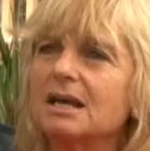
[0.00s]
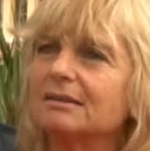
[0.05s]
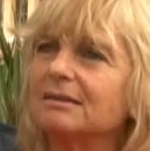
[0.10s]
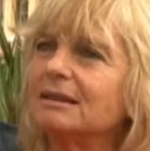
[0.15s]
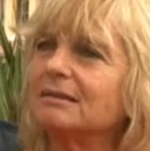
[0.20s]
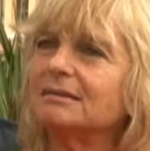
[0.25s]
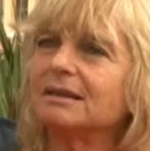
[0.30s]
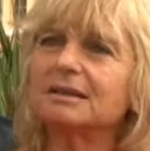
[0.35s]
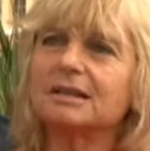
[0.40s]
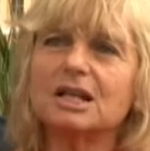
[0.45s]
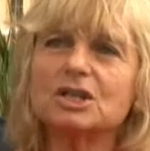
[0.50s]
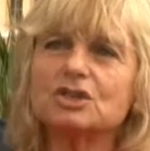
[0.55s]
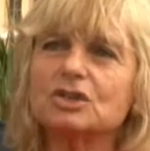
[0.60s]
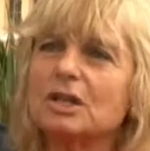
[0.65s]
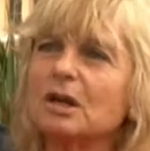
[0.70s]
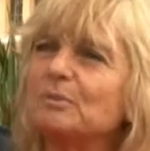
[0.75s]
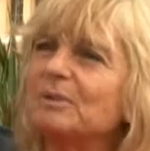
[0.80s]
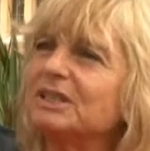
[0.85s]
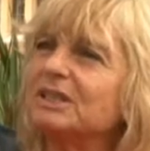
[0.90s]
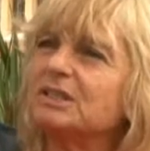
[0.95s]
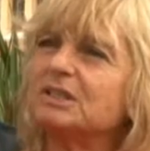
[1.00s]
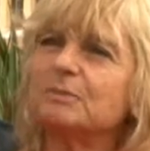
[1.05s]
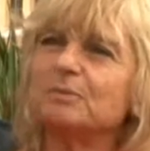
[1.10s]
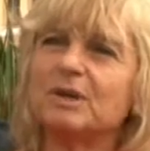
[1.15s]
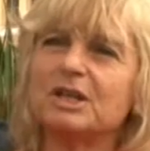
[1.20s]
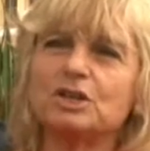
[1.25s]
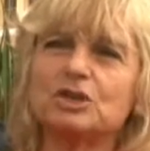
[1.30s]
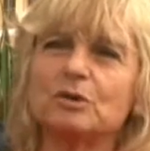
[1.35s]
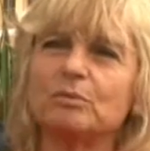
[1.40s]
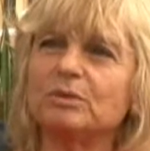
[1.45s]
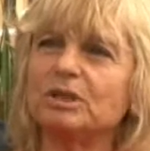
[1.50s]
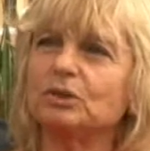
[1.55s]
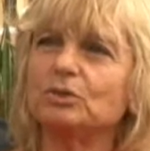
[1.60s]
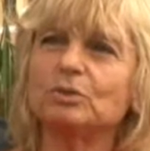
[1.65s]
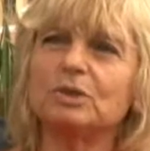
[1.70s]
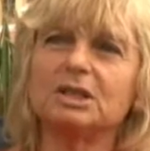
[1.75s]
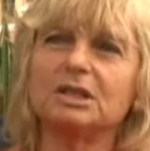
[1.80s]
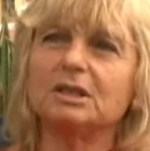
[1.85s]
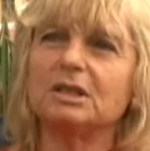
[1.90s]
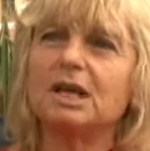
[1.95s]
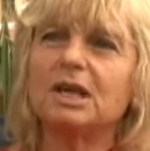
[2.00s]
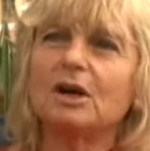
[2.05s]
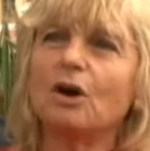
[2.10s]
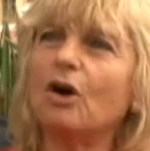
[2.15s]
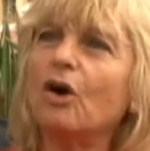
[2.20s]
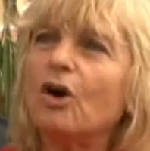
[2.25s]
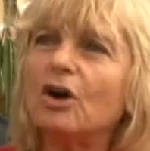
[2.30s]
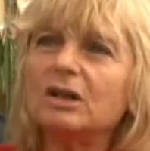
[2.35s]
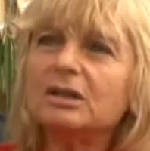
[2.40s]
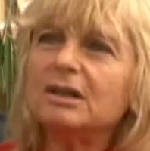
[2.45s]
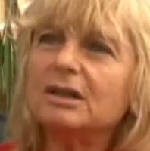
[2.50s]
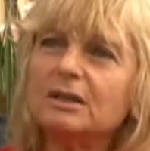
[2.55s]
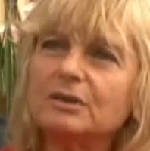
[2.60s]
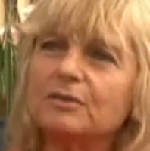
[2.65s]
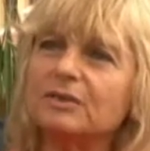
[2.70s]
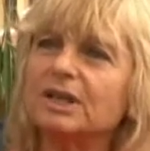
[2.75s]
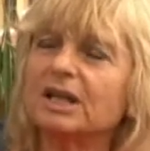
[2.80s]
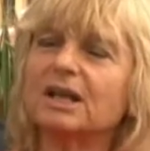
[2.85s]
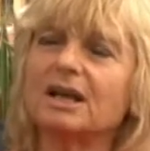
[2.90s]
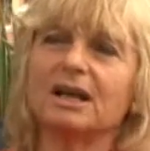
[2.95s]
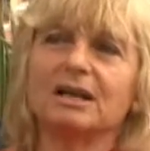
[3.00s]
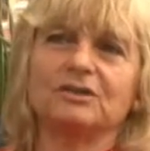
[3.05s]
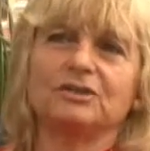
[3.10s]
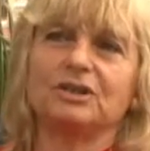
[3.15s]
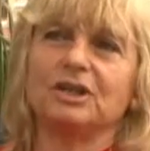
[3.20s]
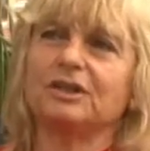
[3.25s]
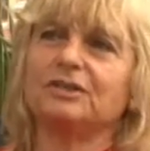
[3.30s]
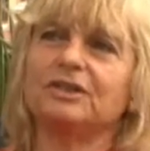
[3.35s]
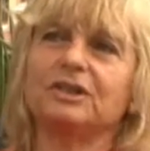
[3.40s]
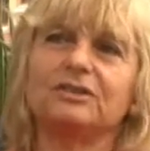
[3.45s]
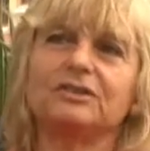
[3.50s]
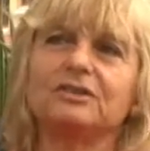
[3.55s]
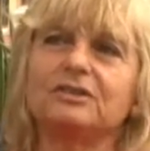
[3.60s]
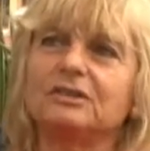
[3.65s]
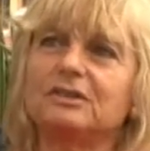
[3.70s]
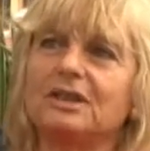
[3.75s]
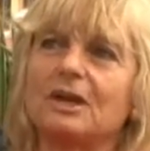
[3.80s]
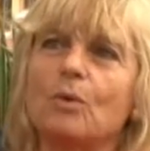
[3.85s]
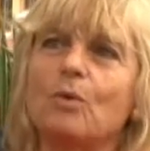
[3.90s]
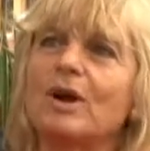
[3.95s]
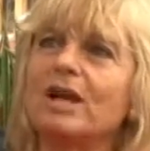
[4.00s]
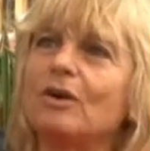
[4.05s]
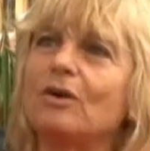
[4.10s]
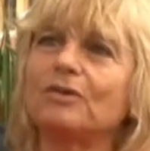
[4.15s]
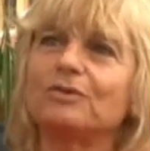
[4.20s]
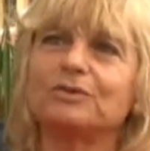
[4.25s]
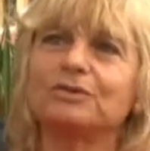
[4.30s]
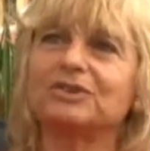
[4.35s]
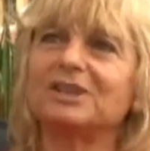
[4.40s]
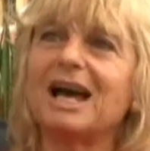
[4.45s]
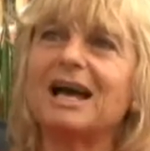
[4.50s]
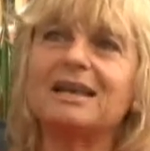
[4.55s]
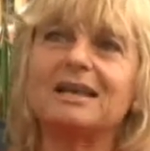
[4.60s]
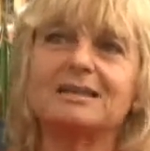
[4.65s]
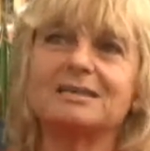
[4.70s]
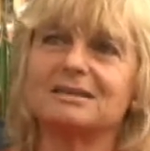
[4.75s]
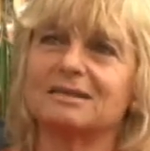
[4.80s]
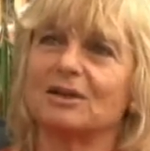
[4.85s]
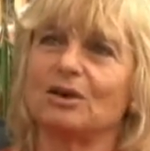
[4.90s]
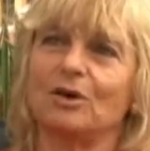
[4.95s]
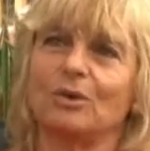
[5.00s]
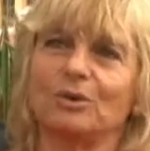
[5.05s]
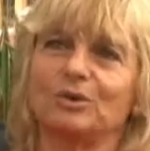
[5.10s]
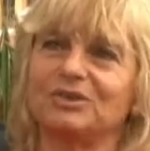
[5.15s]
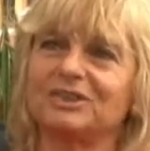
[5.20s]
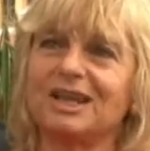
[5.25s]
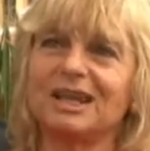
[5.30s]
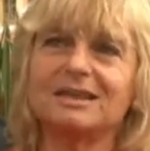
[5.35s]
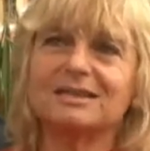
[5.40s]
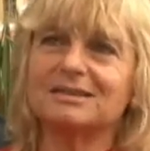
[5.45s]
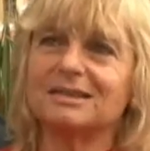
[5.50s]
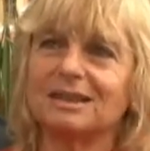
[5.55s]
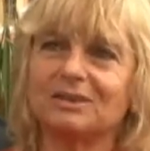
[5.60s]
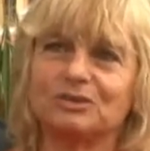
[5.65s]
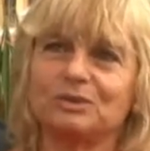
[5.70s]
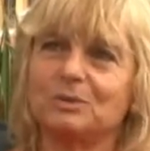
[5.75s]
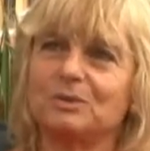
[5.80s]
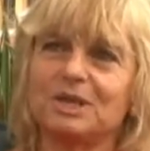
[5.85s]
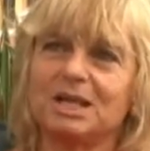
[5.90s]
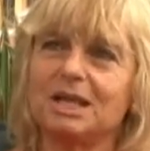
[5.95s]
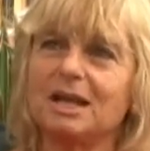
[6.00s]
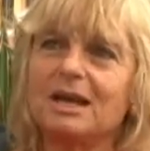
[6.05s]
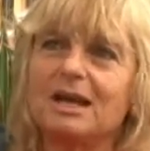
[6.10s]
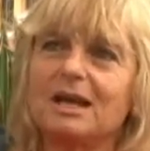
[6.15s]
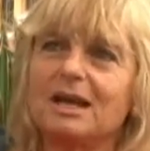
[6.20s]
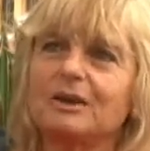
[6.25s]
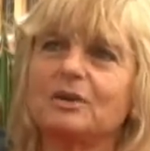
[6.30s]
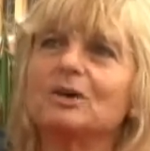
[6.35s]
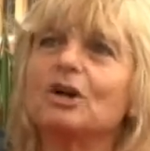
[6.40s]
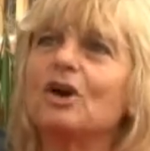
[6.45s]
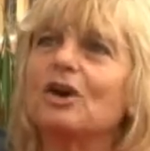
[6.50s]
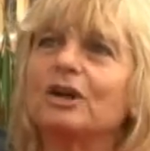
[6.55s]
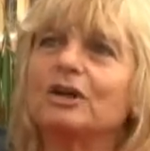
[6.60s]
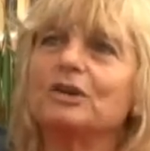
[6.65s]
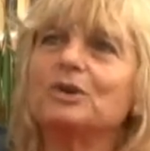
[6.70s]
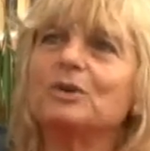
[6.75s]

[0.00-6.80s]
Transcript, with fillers: The international participation between all the different countries is the way of science goes. Science has to be, you know,